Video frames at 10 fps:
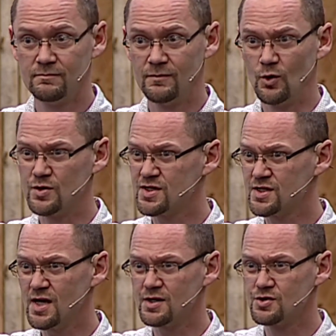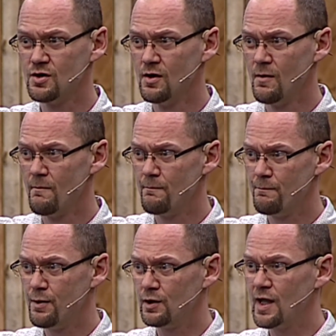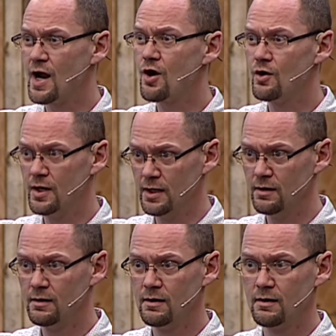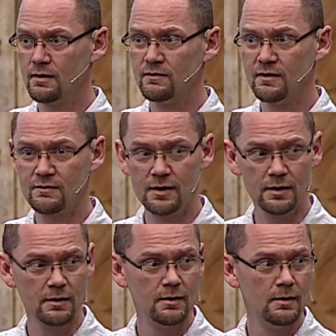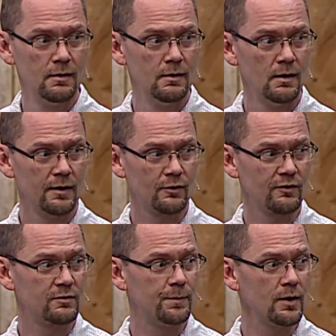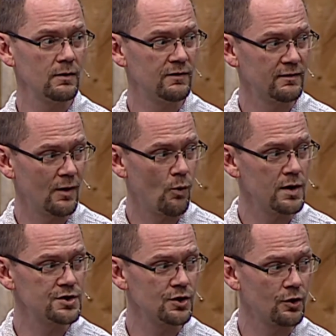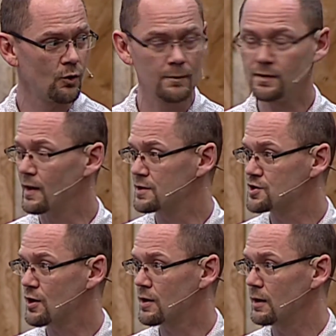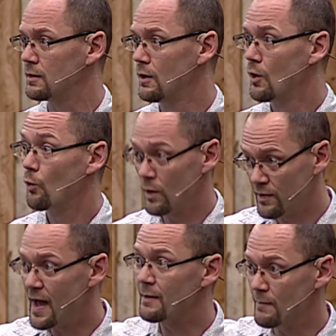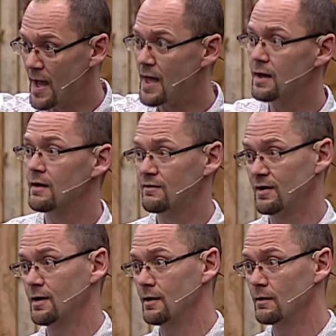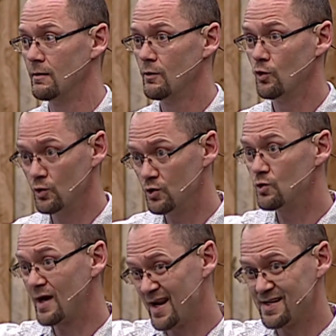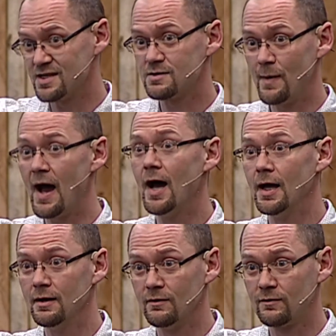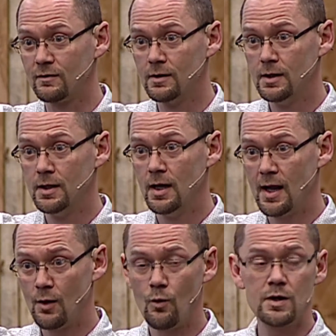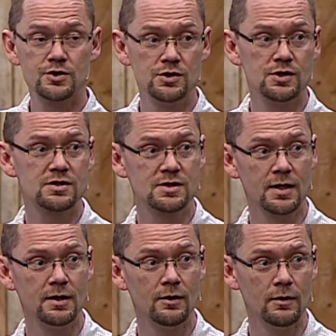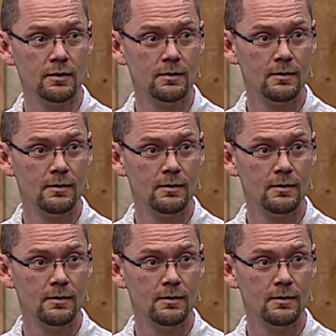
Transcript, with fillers: There was such polarity existing and so the Spirit says, I want you to go up to that chariot where that man is sitting who you kind of despise, and I want you to just stay near it.